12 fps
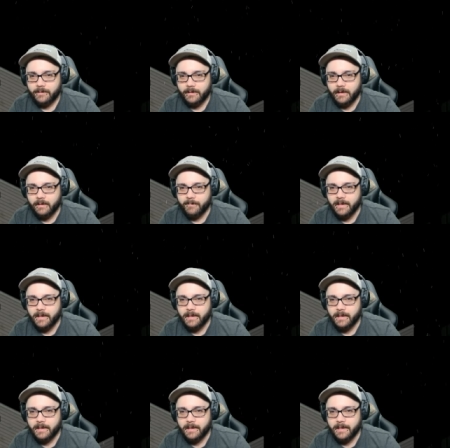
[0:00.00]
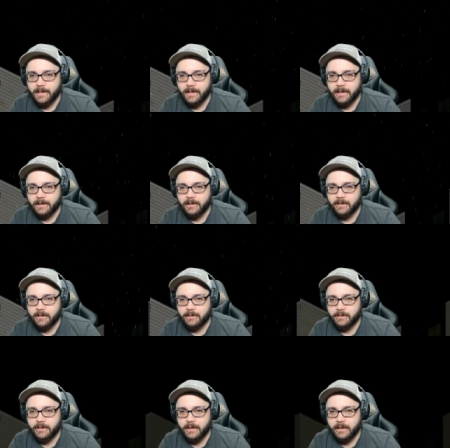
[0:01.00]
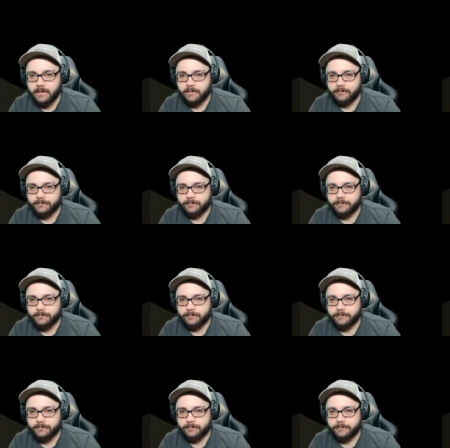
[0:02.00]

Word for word: Come on, there, get in there.